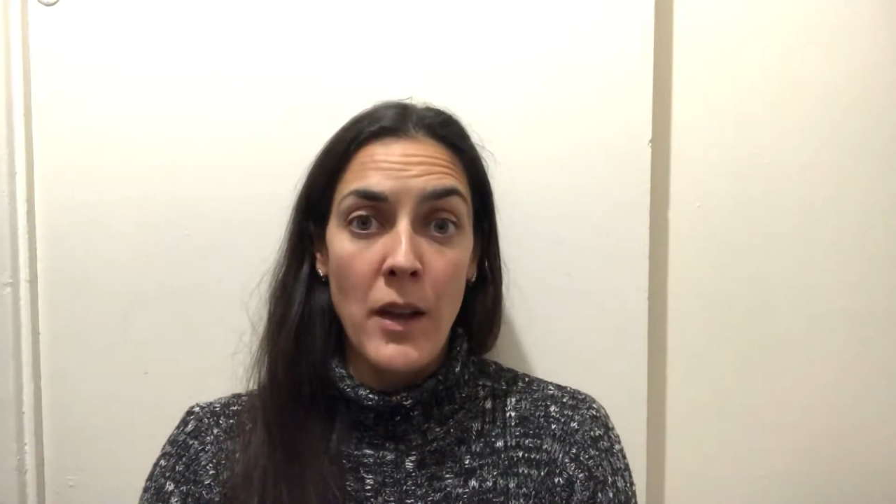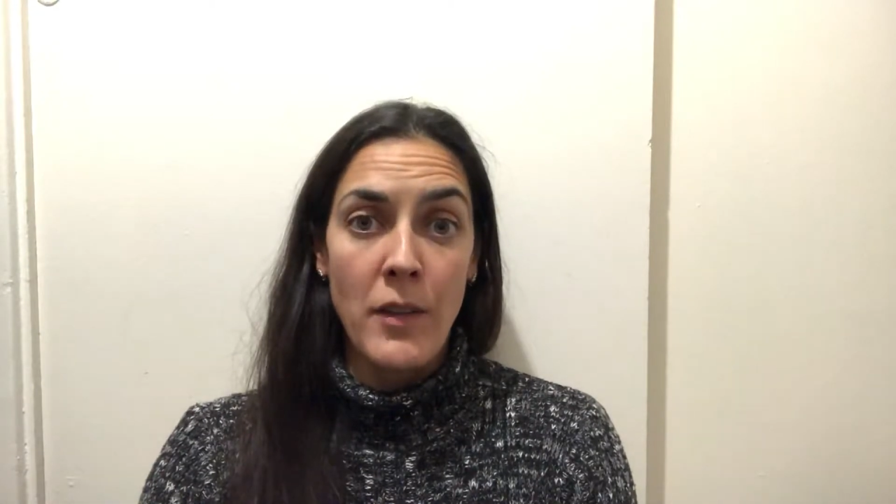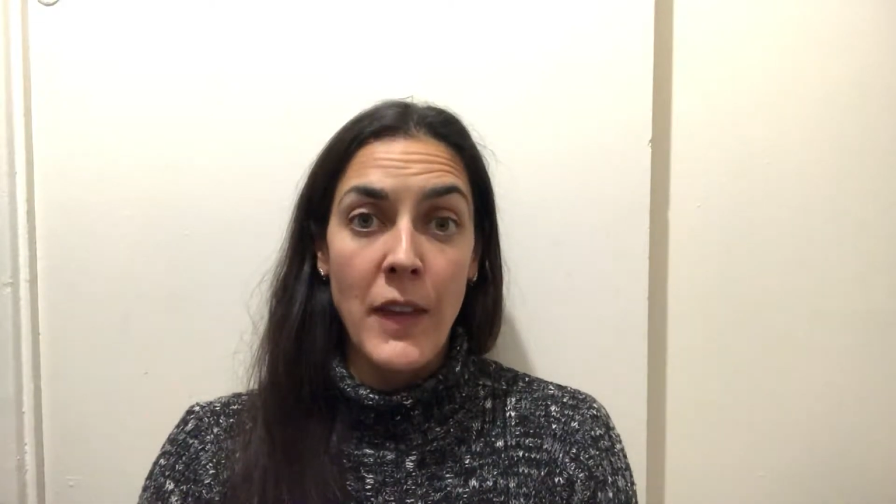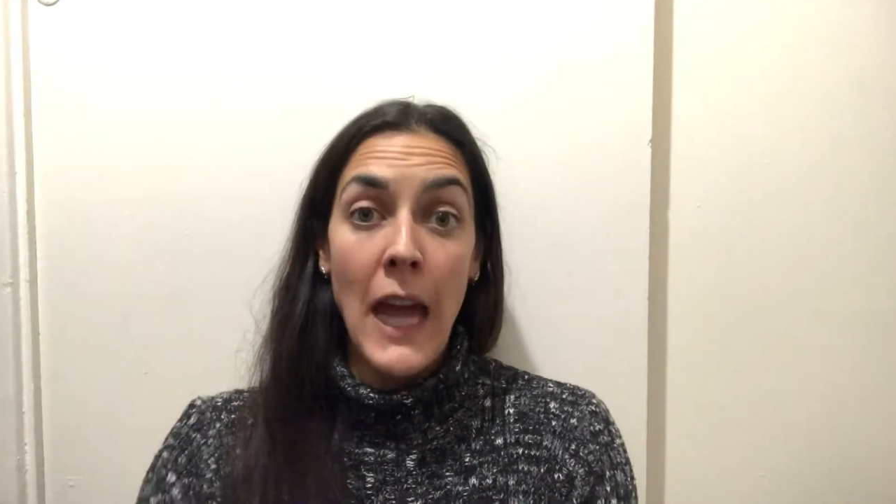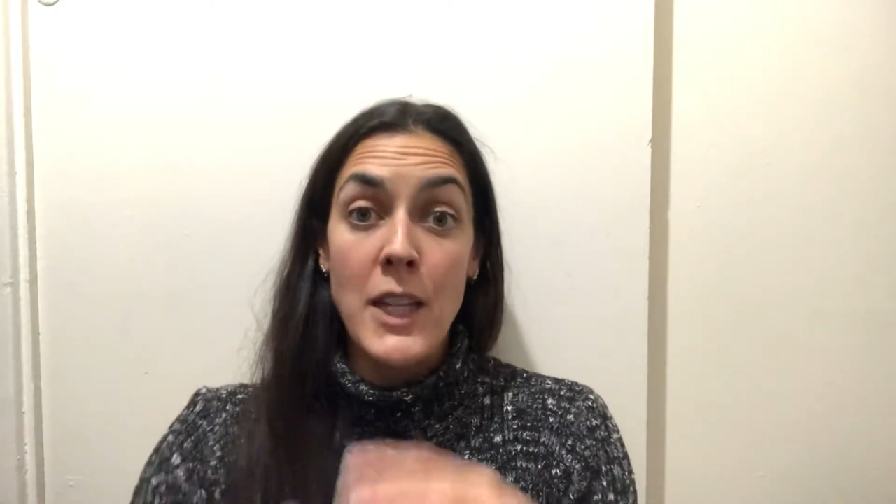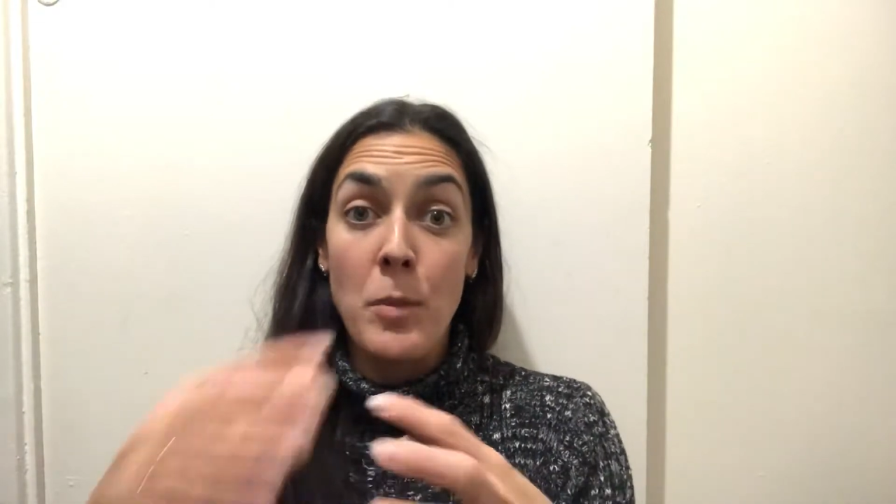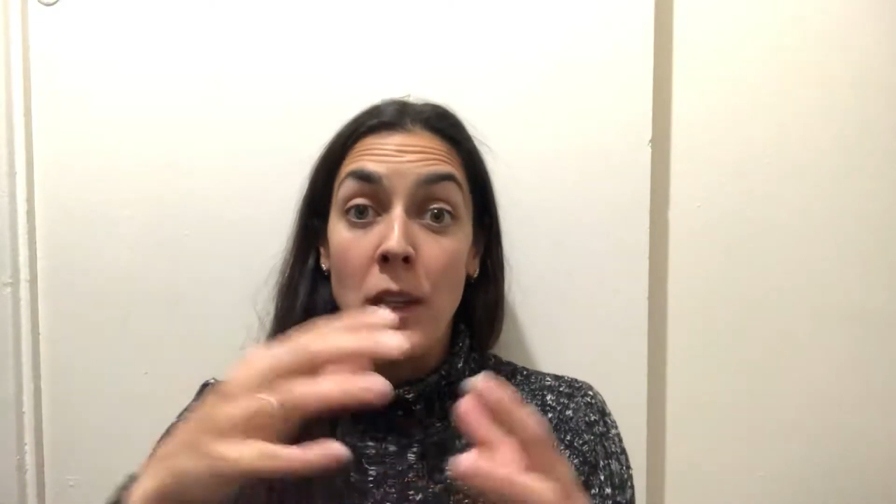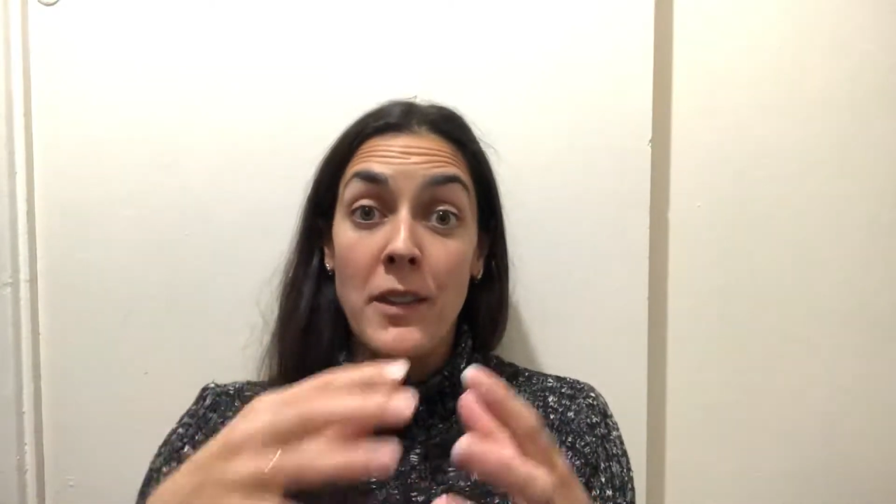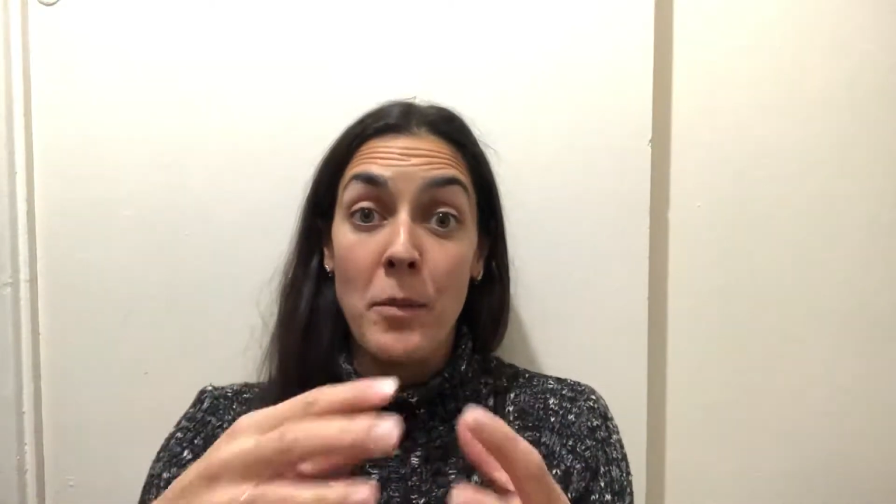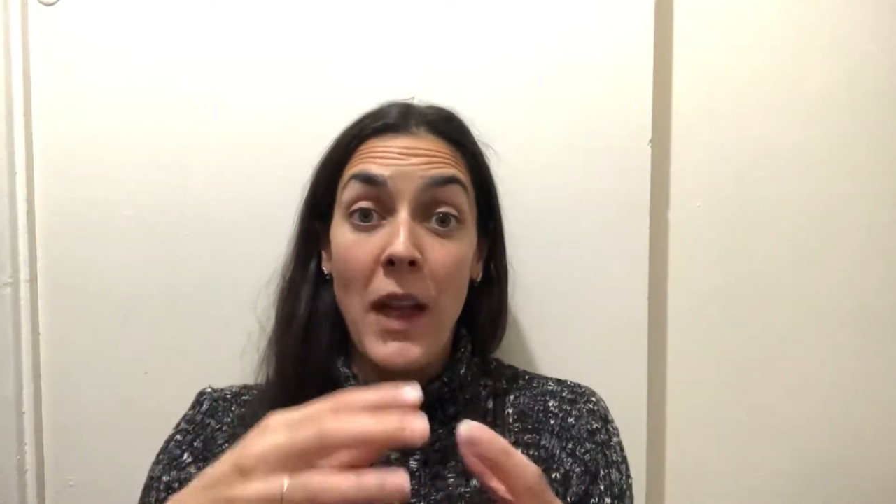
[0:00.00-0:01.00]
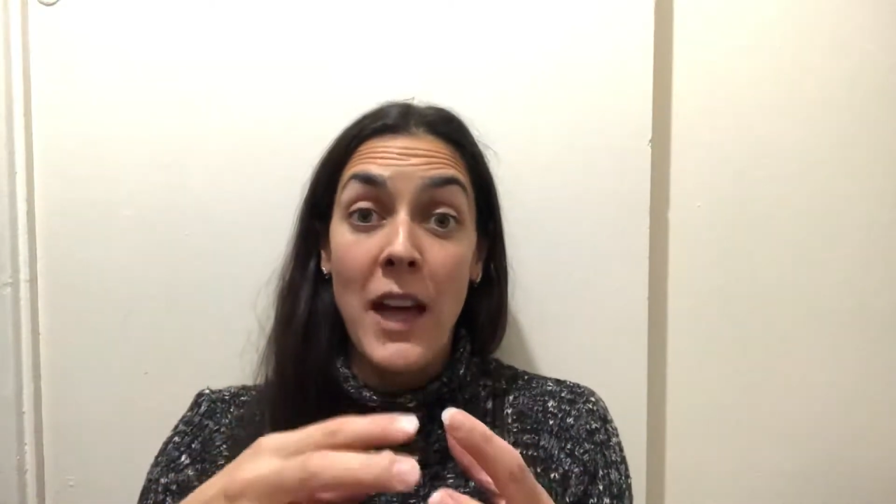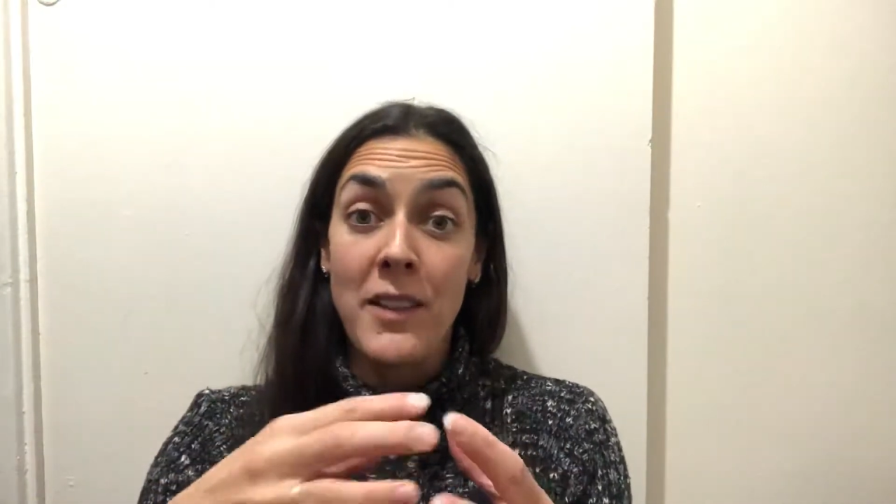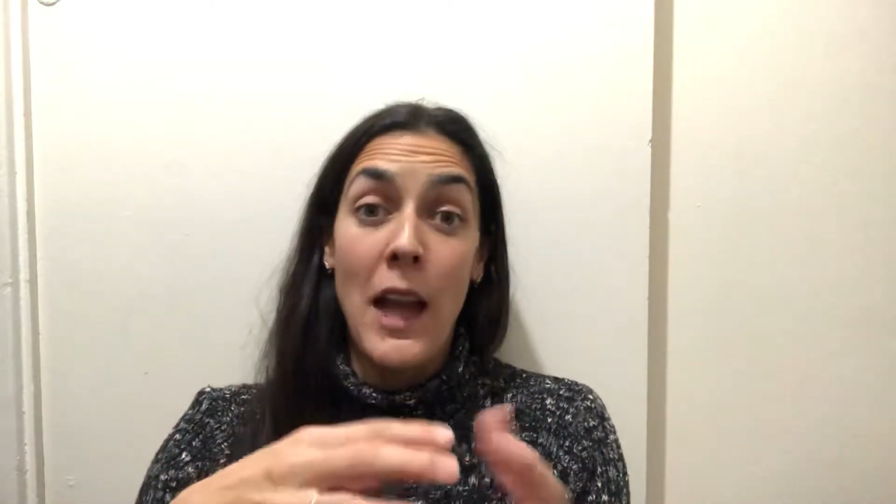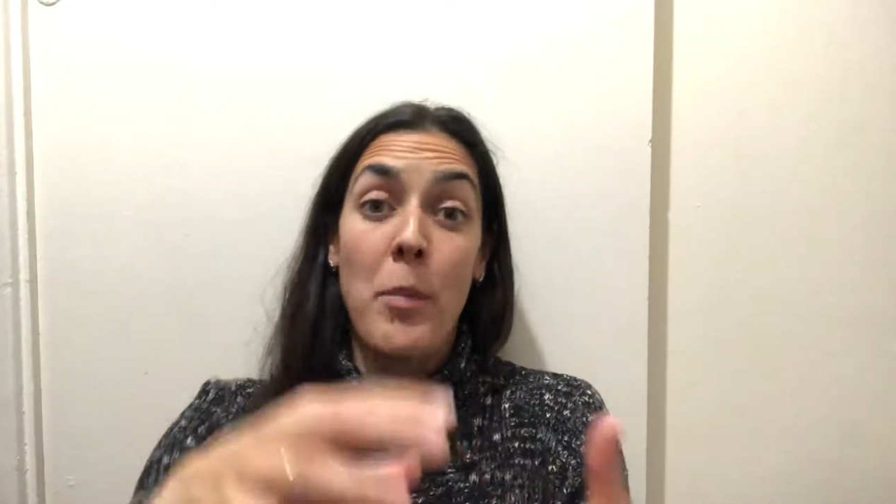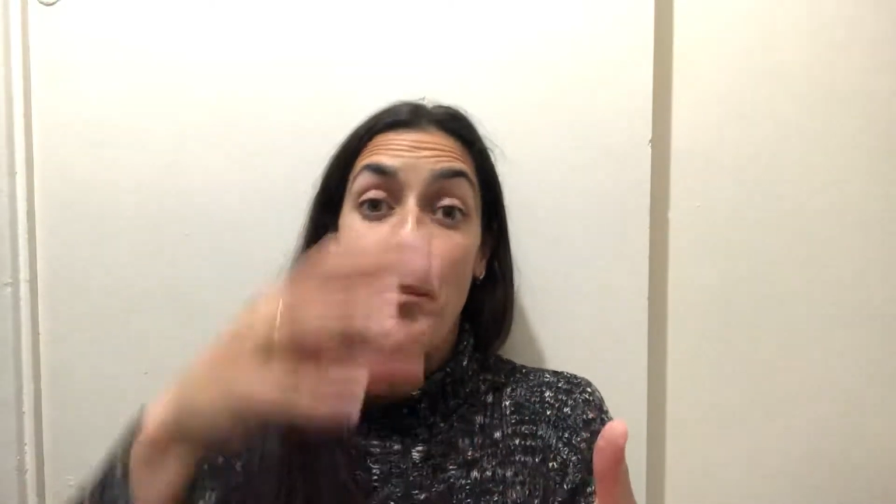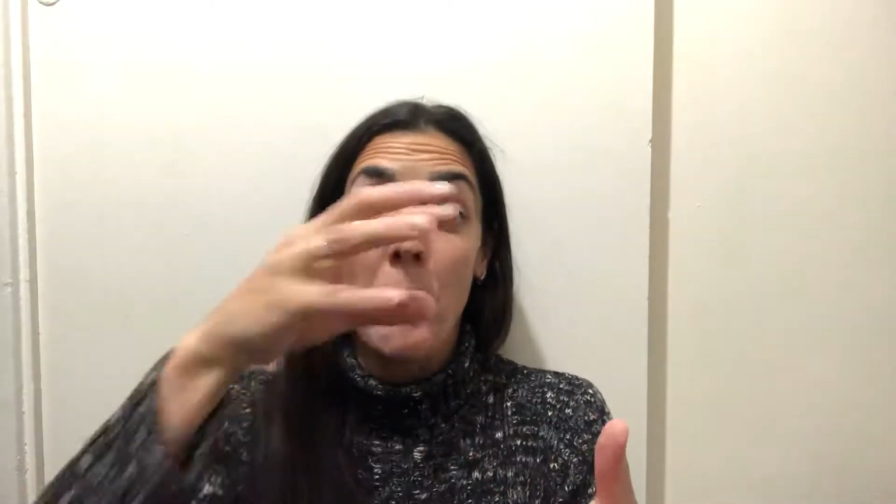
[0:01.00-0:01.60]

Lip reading: of catabolism that has to happen.